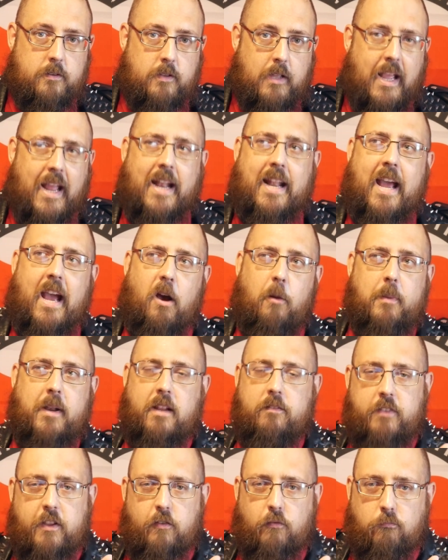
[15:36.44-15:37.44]
And how many
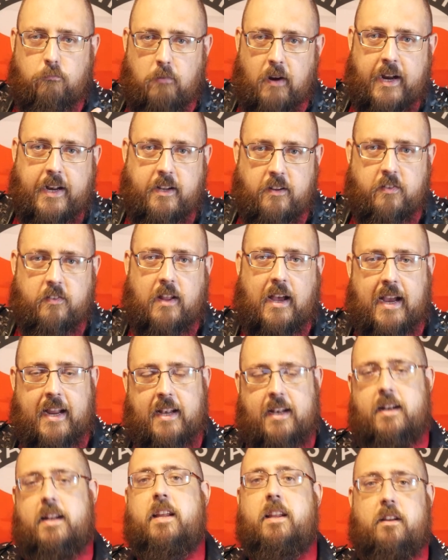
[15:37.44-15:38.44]
of these rightist
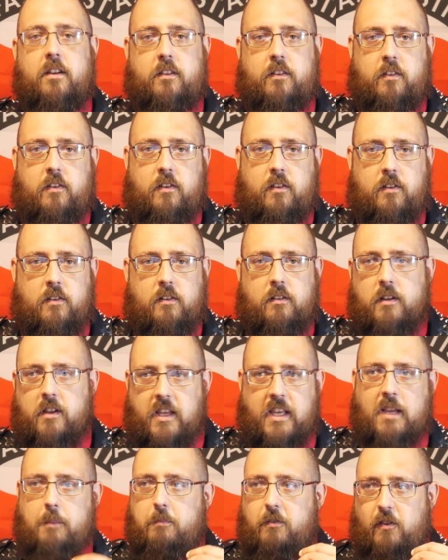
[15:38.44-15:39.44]
ideas
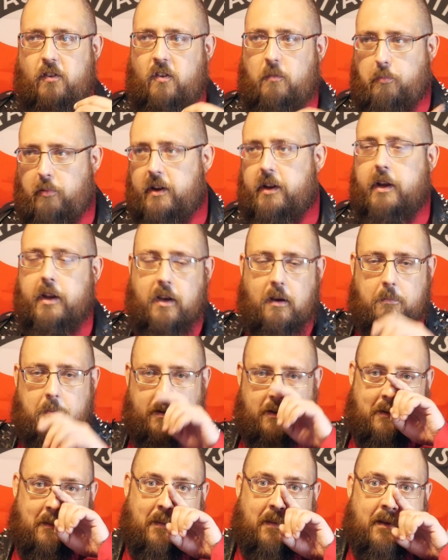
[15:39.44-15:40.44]
keep springing up
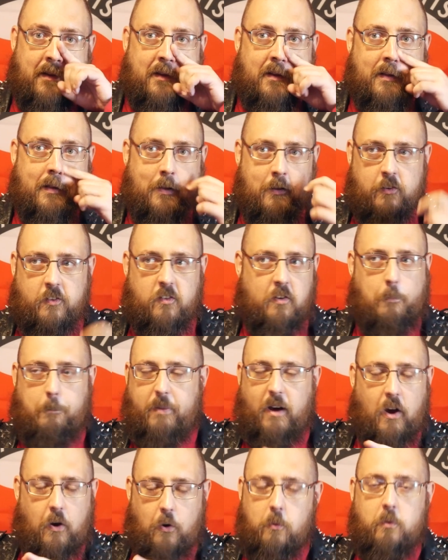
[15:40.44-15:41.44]
in
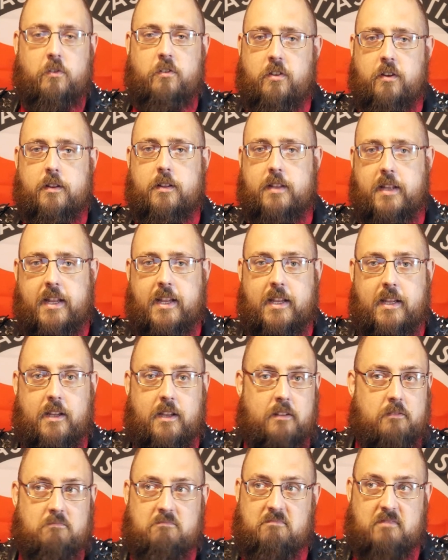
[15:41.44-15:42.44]

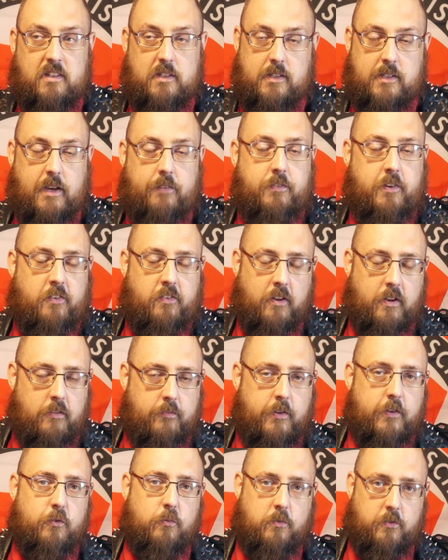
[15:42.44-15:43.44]
supposedly leftist
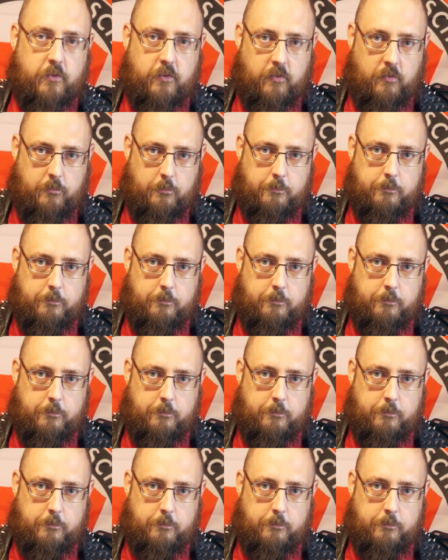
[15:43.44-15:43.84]
individuals?